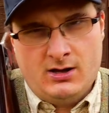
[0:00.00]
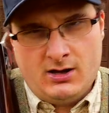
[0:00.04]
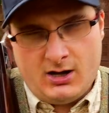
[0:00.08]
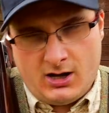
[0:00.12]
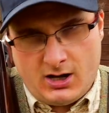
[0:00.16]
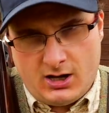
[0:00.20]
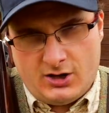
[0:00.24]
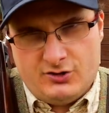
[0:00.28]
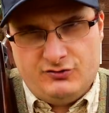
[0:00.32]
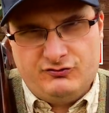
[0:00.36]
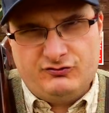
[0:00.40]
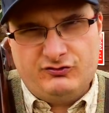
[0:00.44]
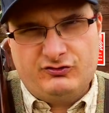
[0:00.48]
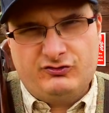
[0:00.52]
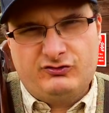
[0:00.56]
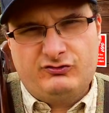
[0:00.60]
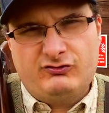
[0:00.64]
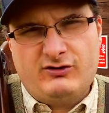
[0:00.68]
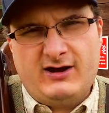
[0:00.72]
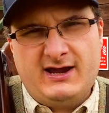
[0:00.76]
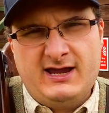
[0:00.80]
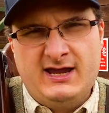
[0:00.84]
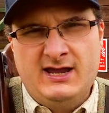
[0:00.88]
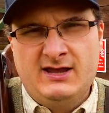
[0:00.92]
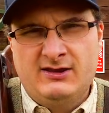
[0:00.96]
100
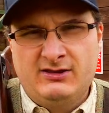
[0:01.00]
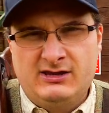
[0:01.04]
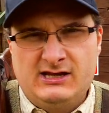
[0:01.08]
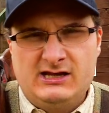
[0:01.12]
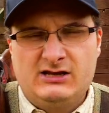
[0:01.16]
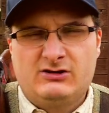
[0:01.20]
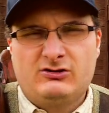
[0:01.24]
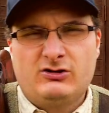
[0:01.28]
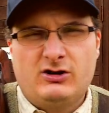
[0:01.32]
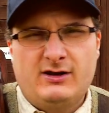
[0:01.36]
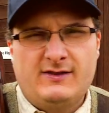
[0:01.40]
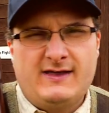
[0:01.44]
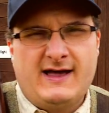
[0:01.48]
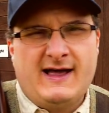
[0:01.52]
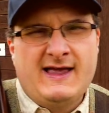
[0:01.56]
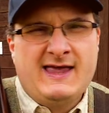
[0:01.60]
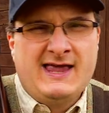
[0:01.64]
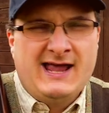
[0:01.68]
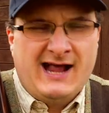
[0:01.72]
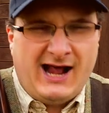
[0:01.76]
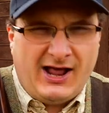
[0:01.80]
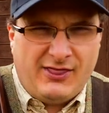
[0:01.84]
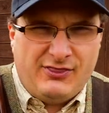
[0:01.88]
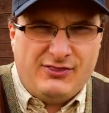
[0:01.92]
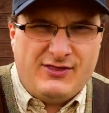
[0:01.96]
straight, things like that.
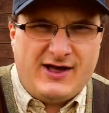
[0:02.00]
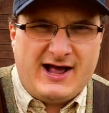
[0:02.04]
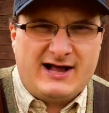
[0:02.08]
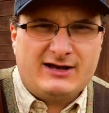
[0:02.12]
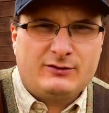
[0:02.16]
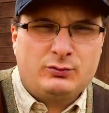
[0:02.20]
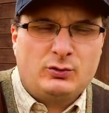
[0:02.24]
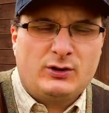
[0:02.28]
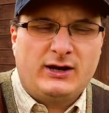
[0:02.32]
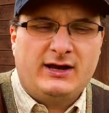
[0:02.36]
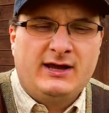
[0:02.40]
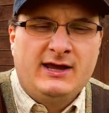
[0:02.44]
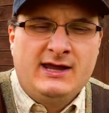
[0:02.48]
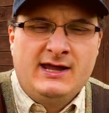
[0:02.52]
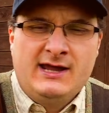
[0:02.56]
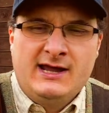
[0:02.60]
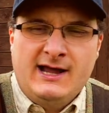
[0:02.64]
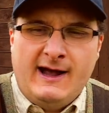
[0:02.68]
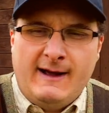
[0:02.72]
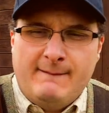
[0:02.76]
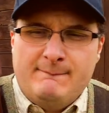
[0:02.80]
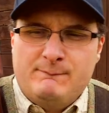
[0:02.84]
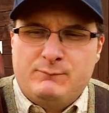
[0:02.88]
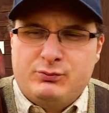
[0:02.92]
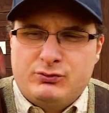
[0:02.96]
And that's
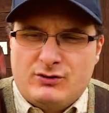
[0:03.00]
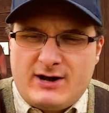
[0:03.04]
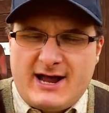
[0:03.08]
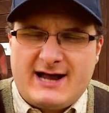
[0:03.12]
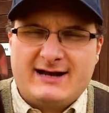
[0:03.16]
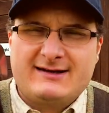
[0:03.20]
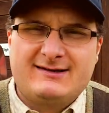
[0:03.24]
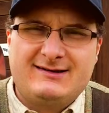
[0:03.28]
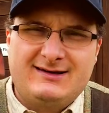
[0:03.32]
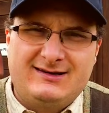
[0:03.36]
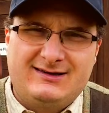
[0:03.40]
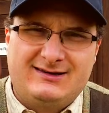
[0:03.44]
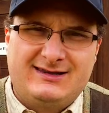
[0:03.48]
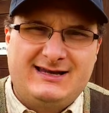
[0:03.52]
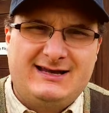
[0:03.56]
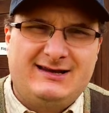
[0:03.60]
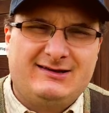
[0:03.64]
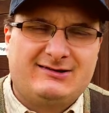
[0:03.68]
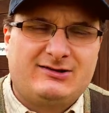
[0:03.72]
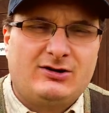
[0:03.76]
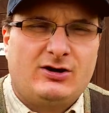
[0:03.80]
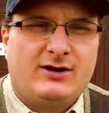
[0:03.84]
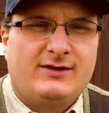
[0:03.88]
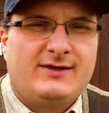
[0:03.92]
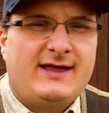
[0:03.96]
and practicing
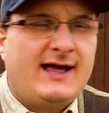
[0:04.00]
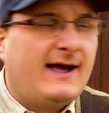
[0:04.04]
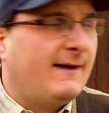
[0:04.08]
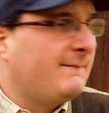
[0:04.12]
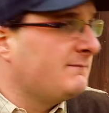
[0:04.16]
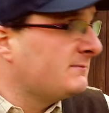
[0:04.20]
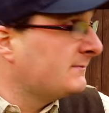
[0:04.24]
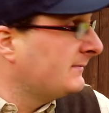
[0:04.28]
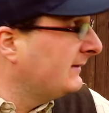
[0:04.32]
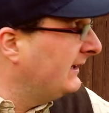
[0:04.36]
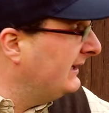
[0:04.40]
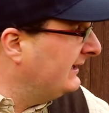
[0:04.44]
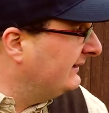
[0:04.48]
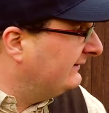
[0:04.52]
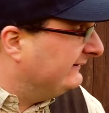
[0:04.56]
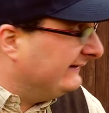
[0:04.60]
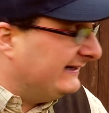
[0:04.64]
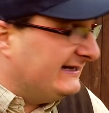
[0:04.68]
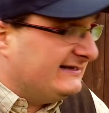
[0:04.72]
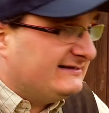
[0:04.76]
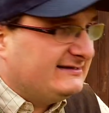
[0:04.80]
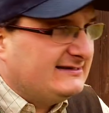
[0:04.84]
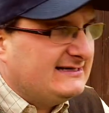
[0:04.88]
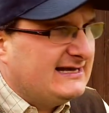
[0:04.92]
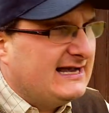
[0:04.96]
things like that,
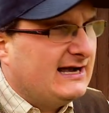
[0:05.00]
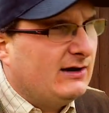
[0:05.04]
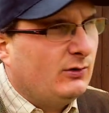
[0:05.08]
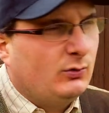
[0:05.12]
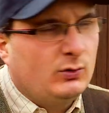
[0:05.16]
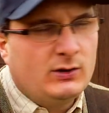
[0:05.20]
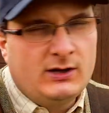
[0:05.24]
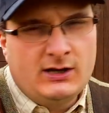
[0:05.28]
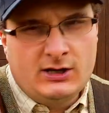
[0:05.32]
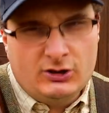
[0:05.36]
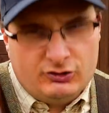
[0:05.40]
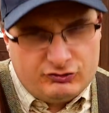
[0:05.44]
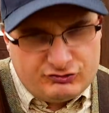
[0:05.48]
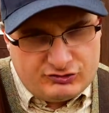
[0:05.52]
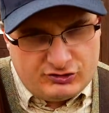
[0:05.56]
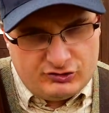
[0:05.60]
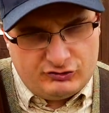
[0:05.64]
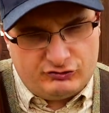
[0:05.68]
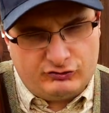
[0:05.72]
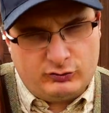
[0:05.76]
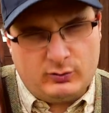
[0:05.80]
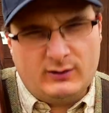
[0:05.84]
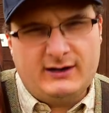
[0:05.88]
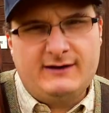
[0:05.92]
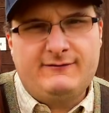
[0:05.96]
DTL, shooting
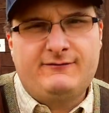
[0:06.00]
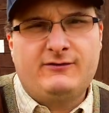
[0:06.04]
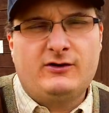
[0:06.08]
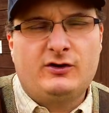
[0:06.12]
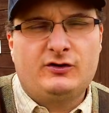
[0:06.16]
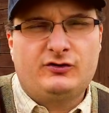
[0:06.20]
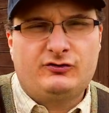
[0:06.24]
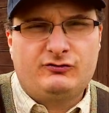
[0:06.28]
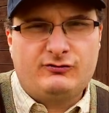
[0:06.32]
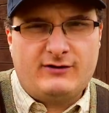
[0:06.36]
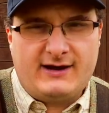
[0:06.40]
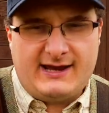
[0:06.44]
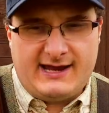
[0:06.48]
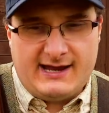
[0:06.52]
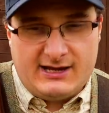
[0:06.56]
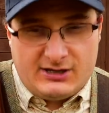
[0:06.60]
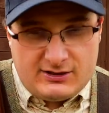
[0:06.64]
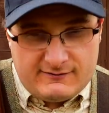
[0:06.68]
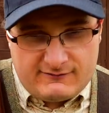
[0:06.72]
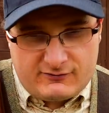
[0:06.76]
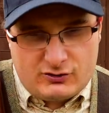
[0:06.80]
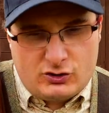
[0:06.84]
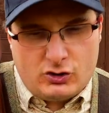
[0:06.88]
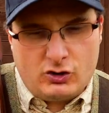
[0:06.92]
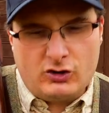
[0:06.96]
25 straight,
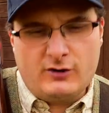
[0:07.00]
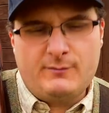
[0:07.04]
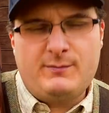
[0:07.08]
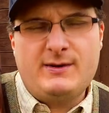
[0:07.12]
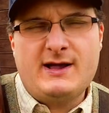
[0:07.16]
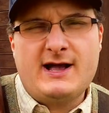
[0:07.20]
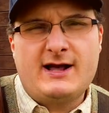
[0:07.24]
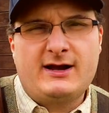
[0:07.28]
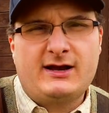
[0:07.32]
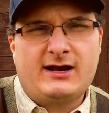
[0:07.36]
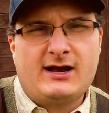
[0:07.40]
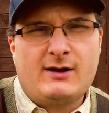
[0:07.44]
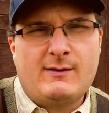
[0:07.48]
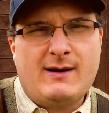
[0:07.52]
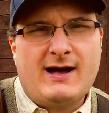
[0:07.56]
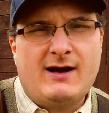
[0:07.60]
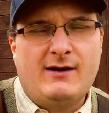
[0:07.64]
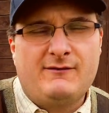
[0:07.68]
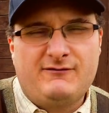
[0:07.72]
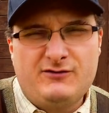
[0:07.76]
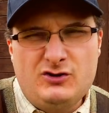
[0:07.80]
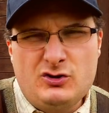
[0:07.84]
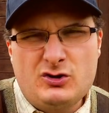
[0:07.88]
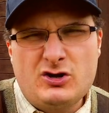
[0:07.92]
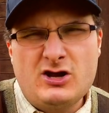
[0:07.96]
you've got to be able to go out.
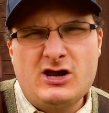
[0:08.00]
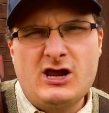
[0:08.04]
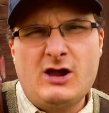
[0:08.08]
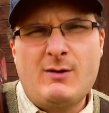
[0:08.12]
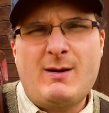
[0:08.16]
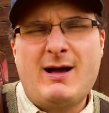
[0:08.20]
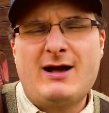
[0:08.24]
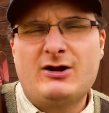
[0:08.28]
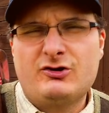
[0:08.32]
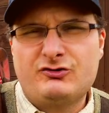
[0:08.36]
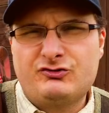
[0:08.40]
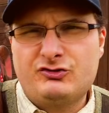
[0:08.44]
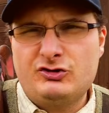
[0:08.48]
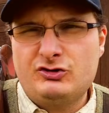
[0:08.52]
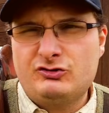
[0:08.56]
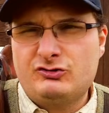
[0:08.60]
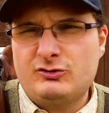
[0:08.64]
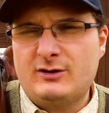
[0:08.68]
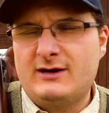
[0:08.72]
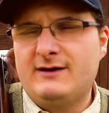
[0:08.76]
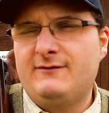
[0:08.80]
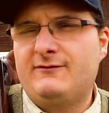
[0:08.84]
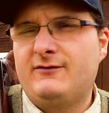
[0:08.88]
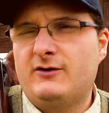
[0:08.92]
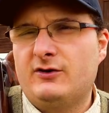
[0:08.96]
If you can go out and shoot
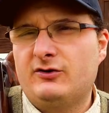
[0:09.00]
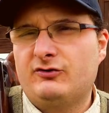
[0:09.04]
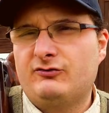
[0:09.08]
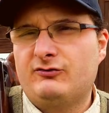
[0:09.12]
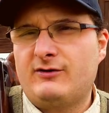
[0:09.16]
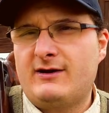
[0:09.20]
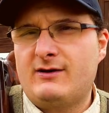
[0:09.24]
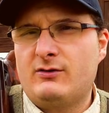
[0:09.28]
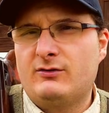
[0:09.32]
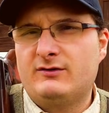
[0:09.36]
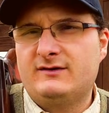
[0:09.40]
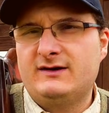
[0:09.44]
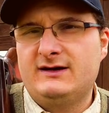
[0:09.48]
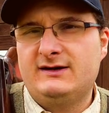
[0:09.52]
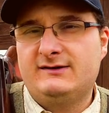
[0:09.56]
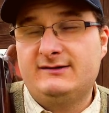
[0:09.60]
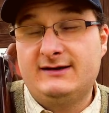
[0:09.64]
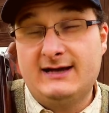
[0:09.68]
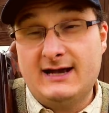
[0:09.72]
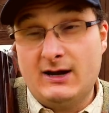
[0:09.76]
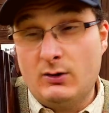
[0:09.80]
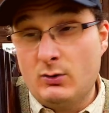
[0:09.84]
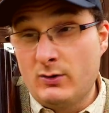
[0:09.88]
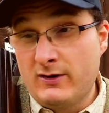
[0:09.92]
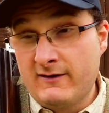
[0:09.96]
25 straight on
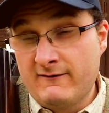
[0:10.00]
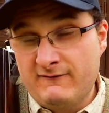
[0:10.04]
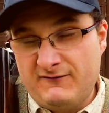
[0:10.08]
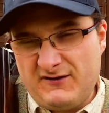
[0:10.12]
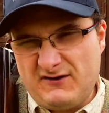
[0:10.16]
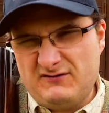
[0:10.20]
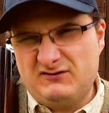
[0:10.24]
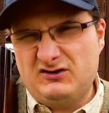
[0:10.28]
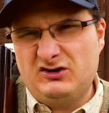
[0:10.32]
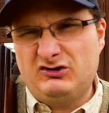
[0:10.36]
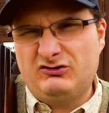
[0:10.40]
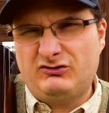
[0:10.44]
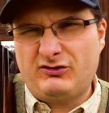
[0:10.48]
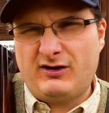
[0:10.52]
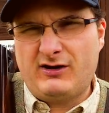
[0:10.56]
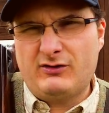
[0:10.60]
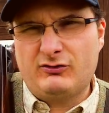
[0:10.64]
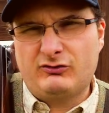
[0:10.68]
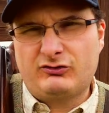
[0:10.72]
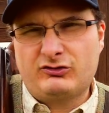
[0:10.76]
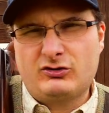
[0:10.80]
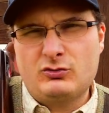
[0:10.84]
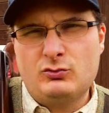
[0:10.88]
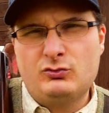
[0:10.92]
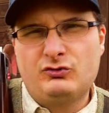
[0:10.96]
DTL, 50 straight on
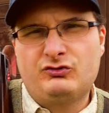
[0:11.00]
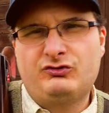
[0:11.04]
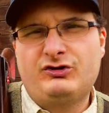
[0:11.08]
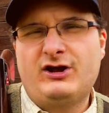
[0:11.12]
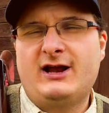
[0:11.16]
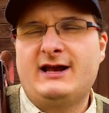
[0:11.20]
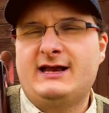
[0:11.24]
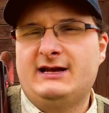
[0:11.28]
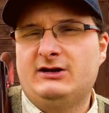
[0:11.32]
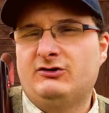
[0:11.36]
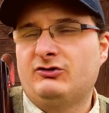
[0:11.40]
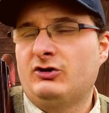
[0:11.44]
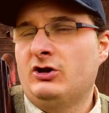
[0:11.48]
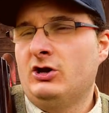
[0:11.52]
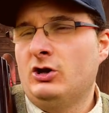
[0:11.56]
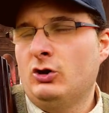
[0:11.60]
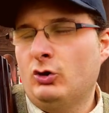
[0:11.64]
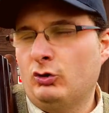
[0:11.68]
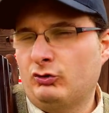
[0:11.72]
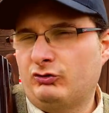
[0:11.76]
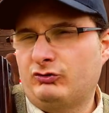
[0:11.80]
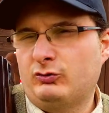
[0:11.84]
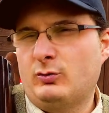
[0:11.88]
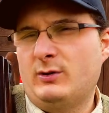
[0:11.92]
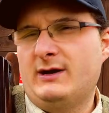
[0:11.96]
schools challenge,
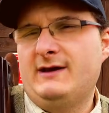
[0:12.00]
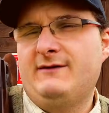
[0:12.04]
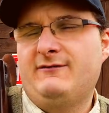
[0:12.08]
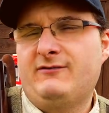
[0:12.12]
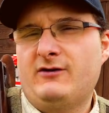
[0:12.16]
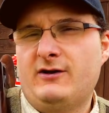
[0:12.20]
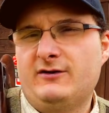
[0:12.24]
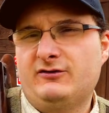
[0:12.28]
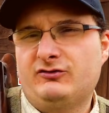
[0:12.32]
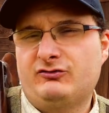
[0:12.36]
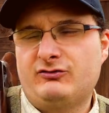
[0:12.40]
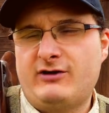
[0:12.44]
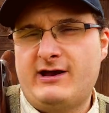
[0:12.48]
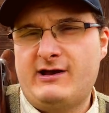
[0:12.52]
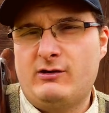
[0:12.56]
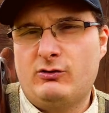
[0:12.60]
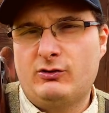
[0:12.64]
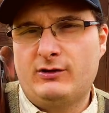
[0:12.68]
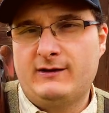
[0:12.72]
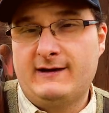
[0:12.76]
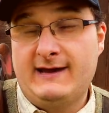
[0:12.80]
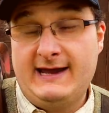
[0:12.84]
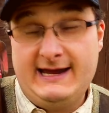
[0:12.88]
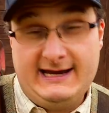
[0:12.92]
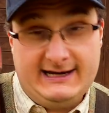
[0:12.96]
or 25 straight
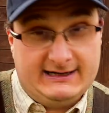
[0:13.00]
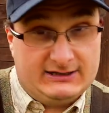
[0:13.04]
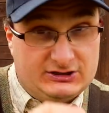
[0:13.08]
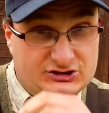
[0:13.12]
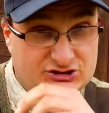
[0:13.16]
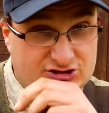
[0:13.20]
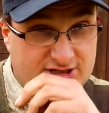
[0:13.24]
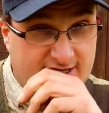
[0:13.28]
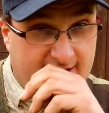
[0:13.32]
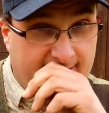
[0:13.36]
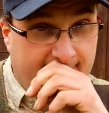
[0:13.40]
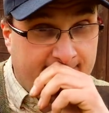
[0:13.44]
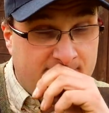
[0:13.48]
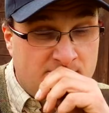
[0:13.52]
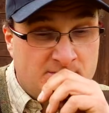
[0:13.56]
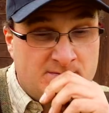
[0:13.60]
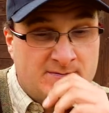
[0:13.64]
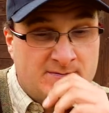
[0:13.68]
on English ski,